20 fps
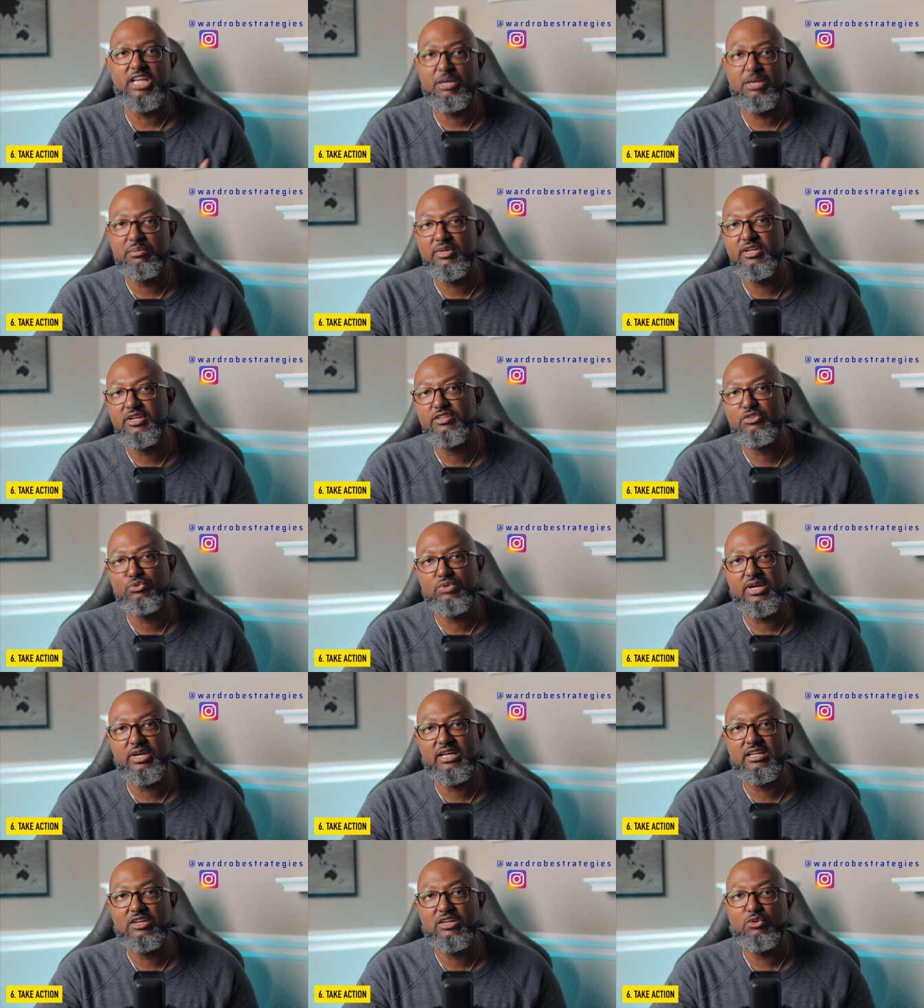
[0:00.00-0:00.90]
imminent
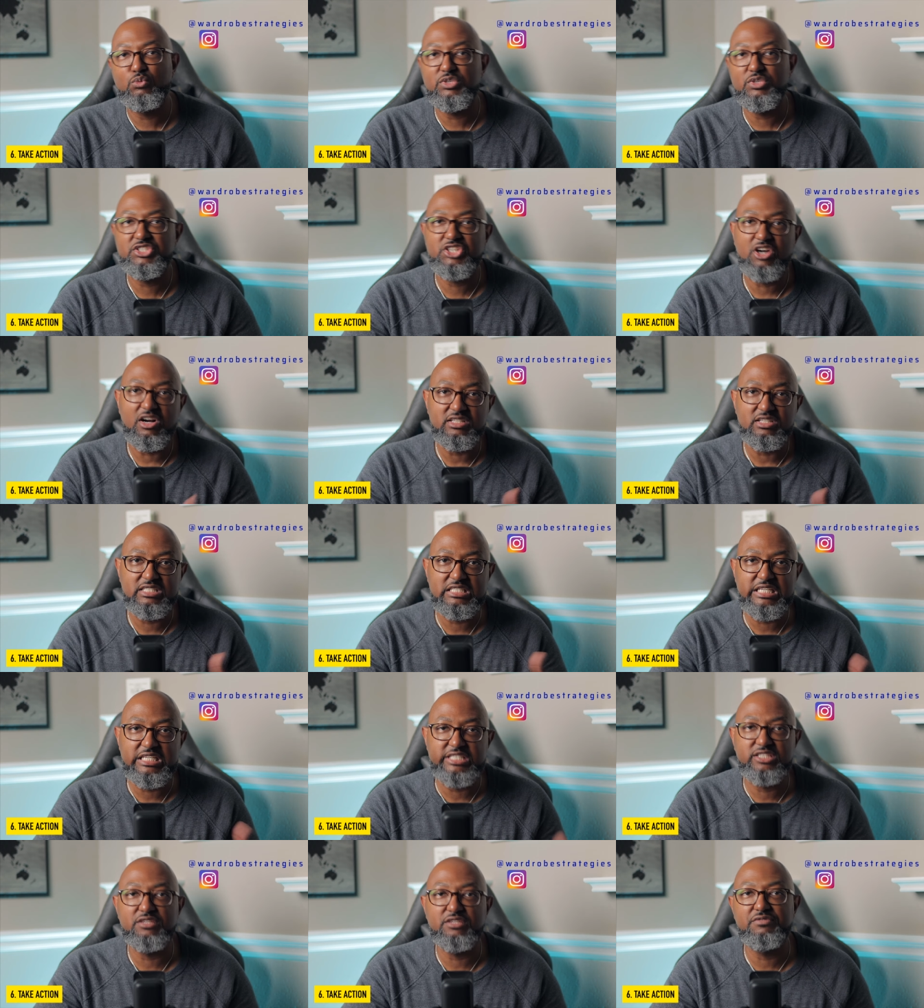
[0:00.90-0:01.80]
threat, which causes
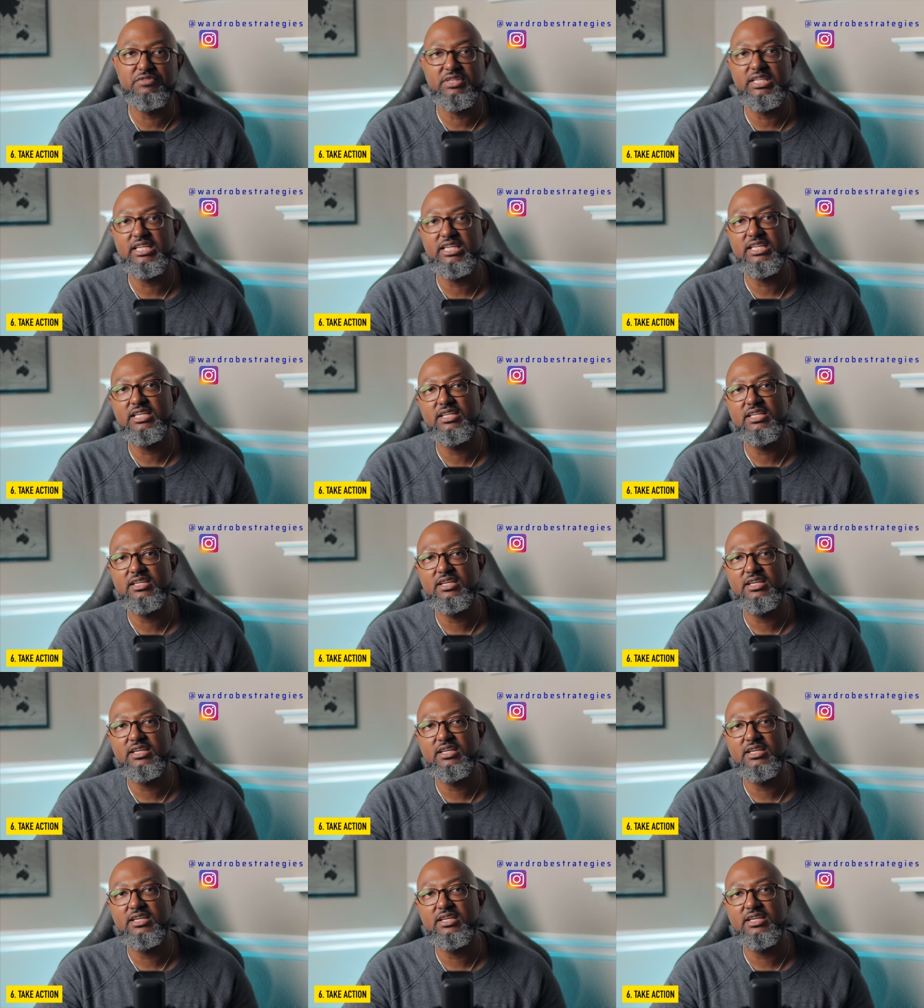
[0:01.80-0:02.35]
us to flee.